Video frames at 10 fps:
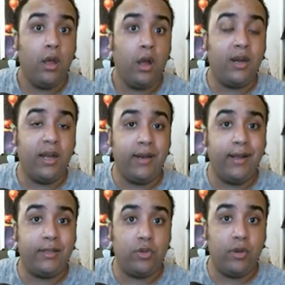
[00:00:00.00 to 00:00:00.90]
on
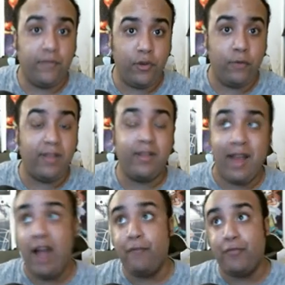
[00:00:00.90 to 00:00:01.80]
NXT review, and then
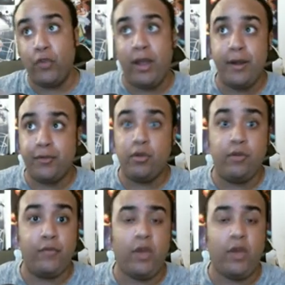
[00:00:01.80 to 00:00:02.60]
after NXT review,